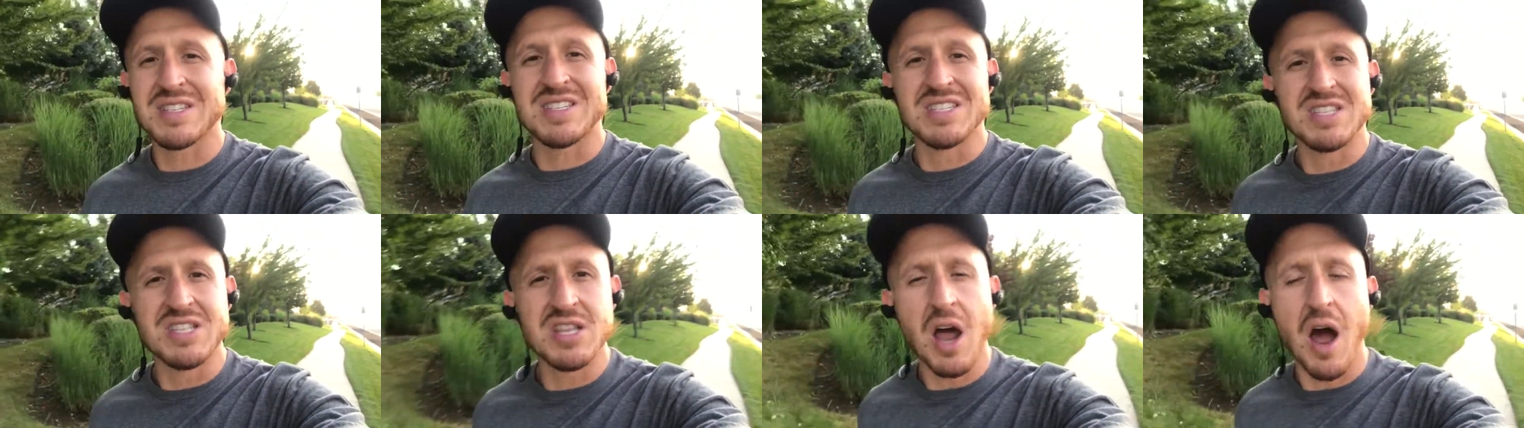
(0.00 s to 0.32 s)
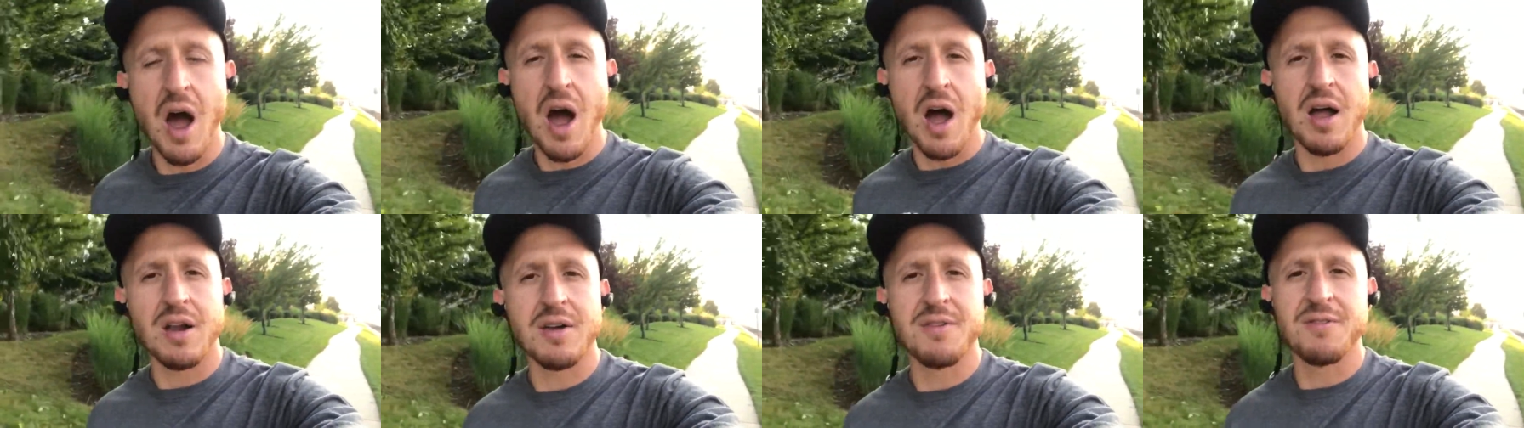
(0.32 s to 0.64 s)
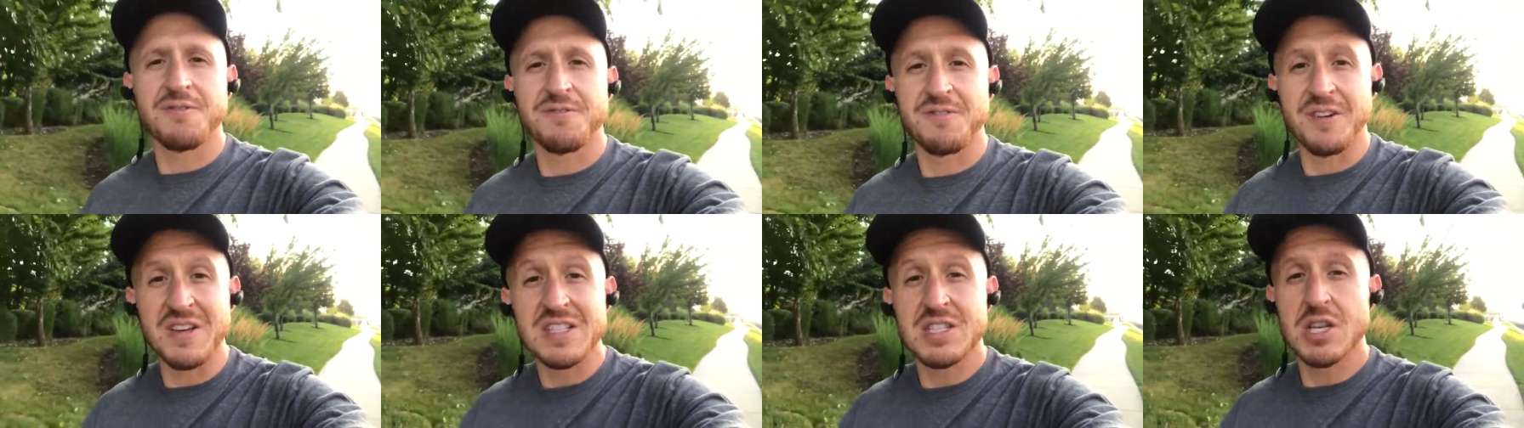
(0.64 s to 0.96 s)

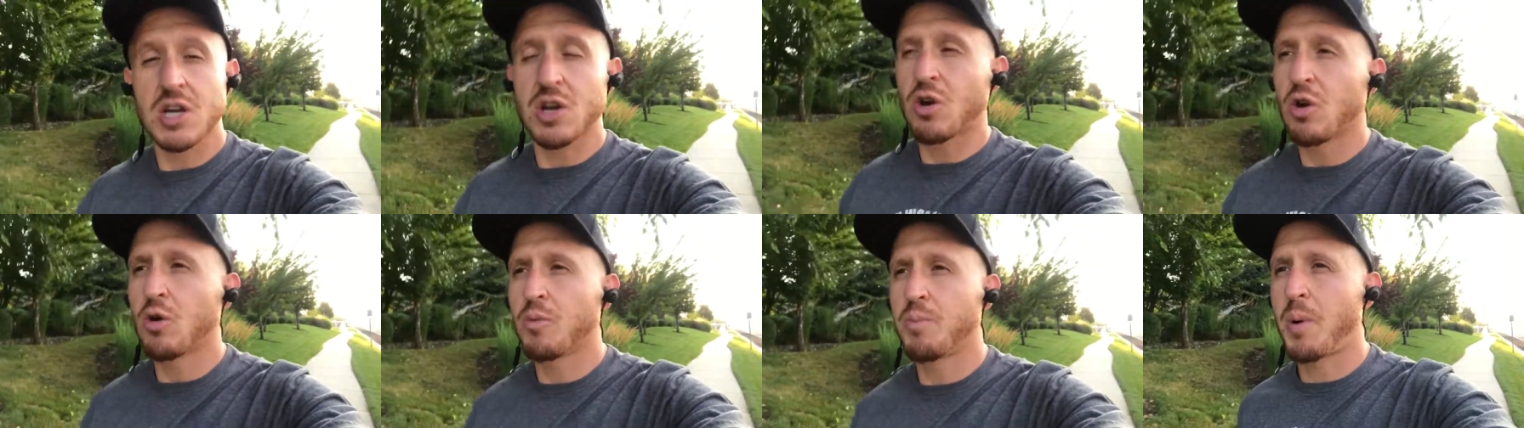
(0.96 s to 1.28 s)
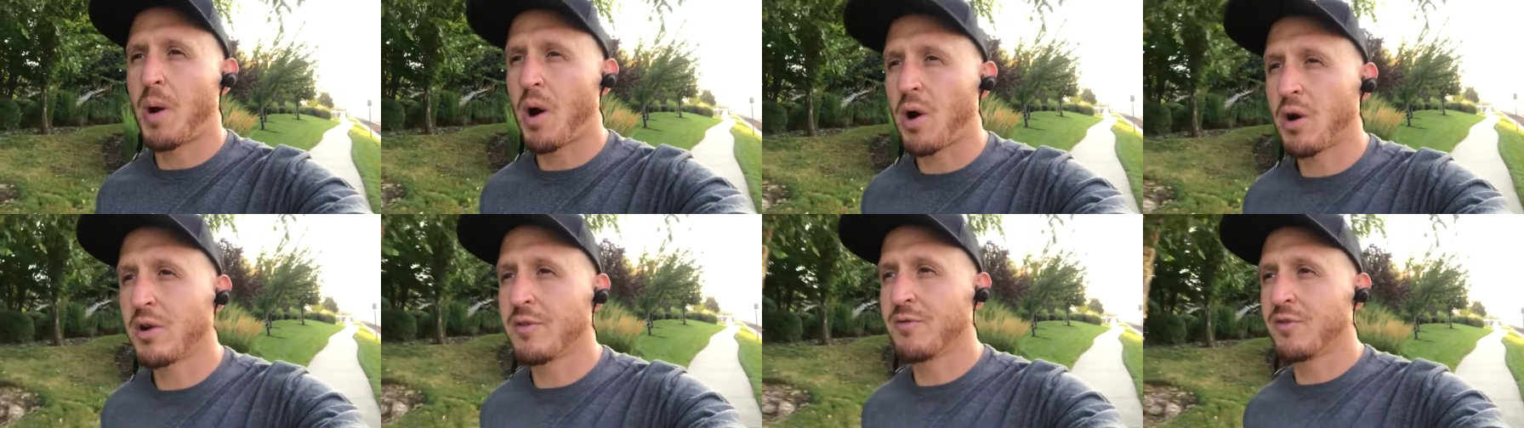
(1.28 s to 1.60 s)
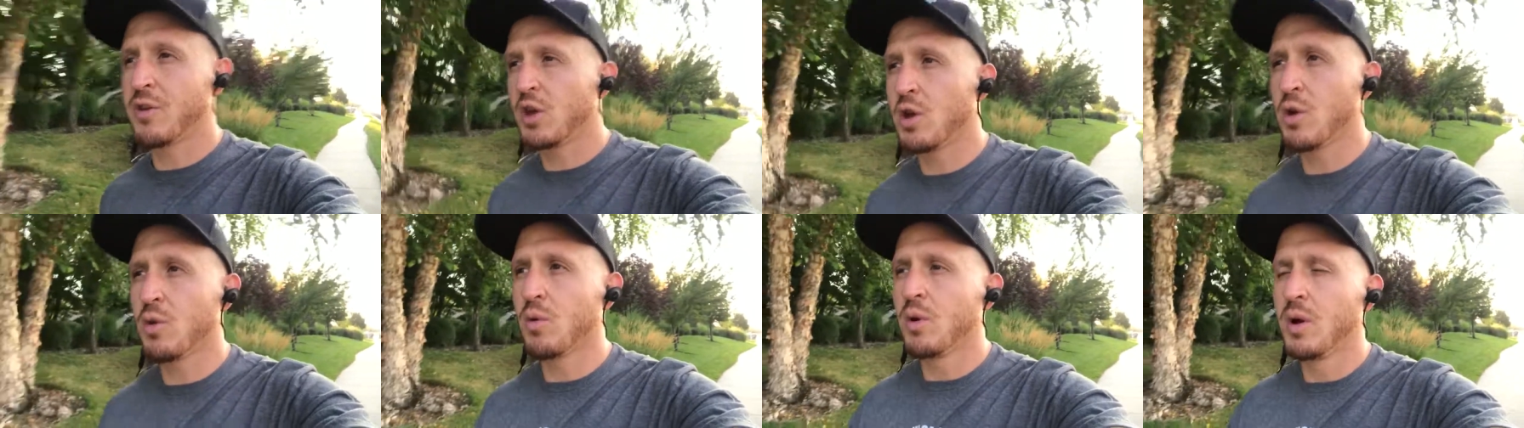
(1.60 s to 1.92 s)
non-physical part of
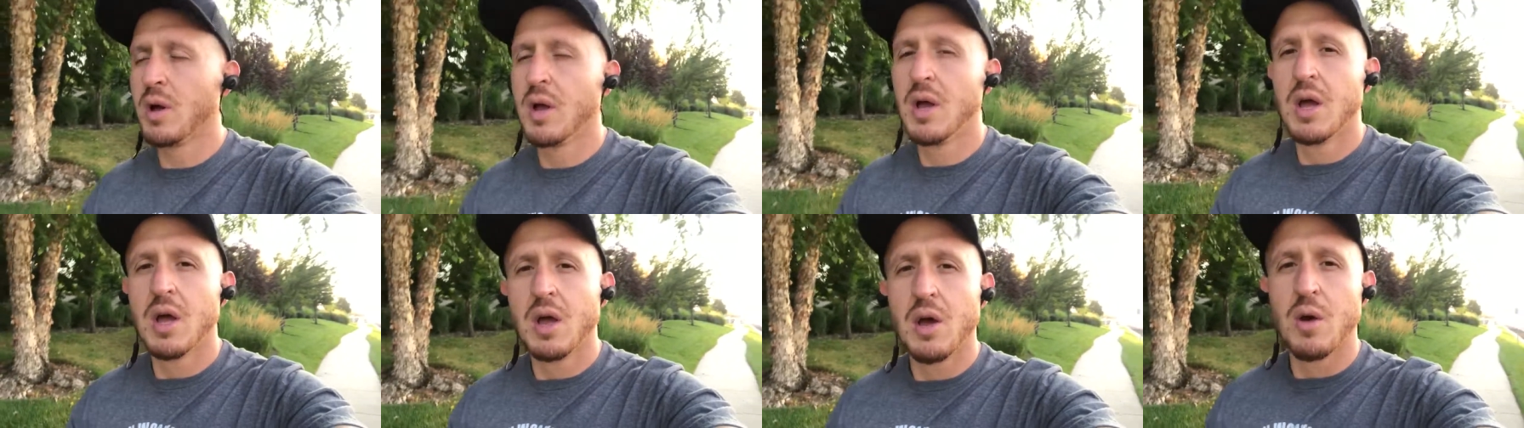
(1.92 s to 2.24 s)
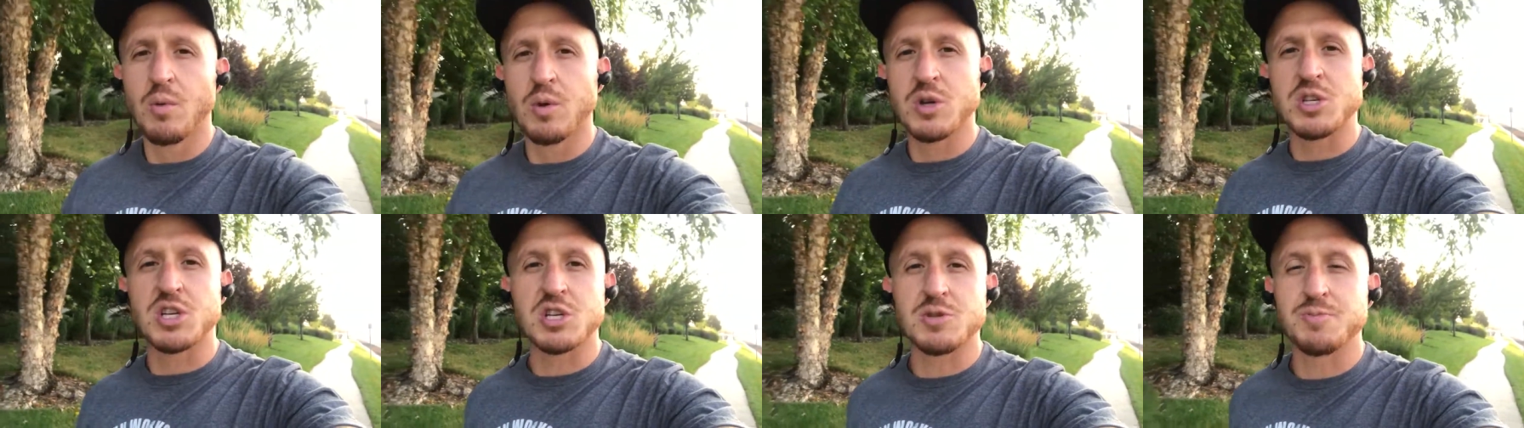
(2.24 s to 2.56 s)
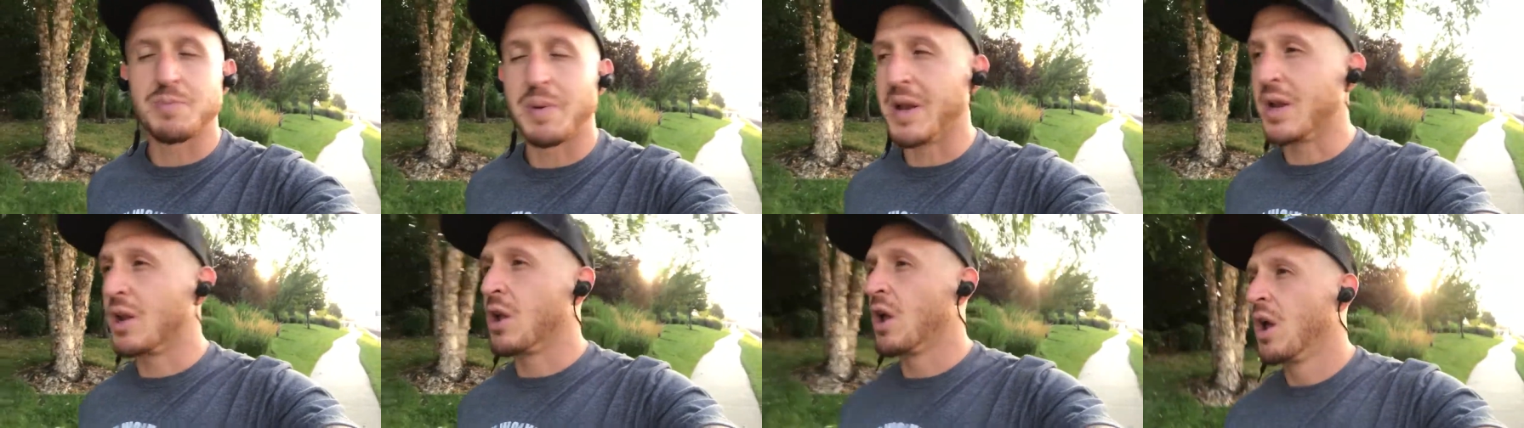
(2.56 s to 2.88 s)
you, which has
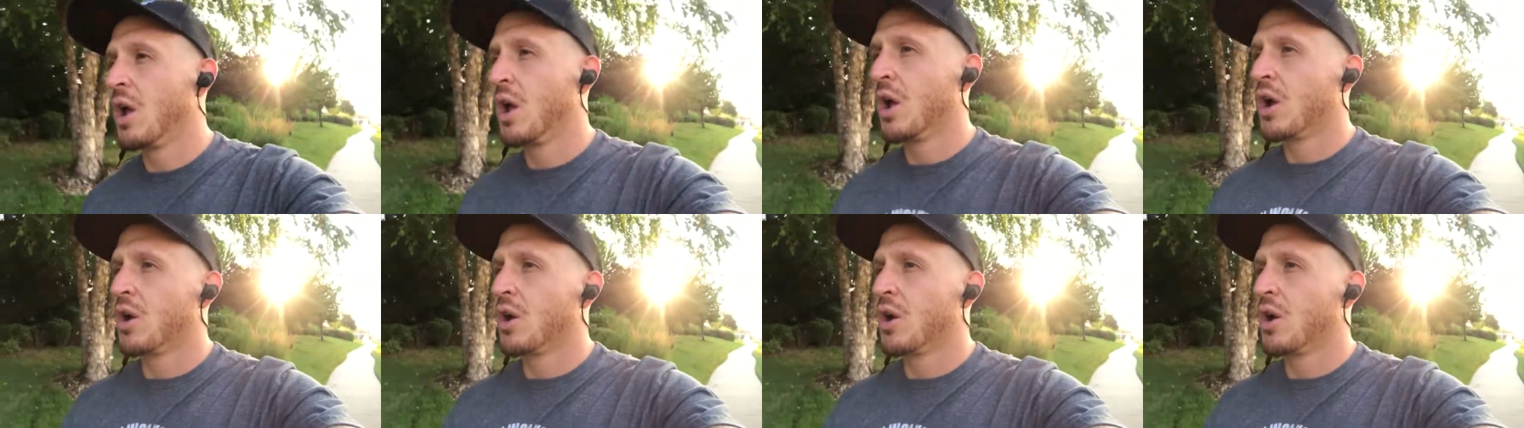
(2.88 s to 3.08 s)
been